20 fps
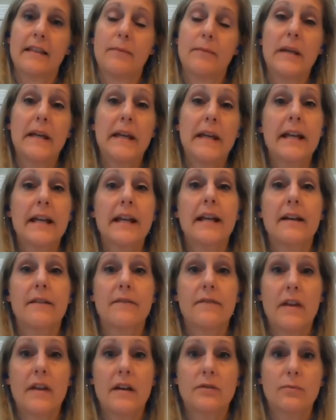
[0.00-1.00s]
beginning
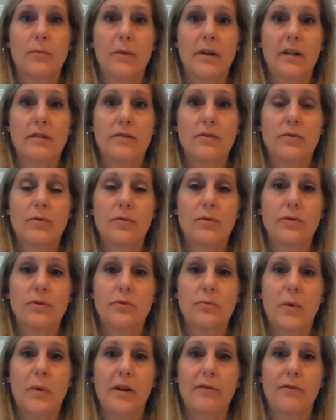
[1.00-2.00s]
of this when schools
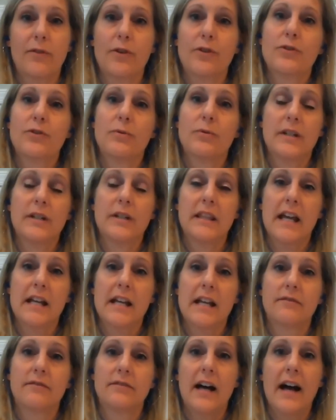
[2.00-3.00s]
went virtual at the
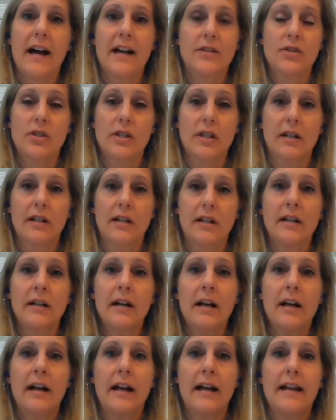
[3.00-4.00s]
end of last year,
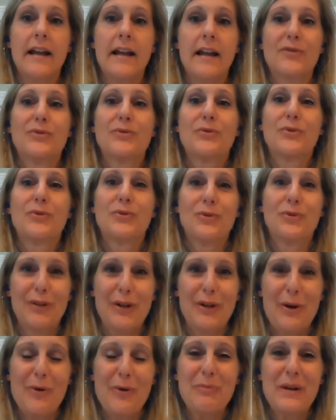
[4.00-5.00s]
and now schools are
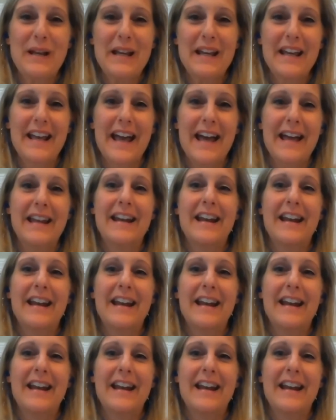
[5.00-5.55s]
reopening again.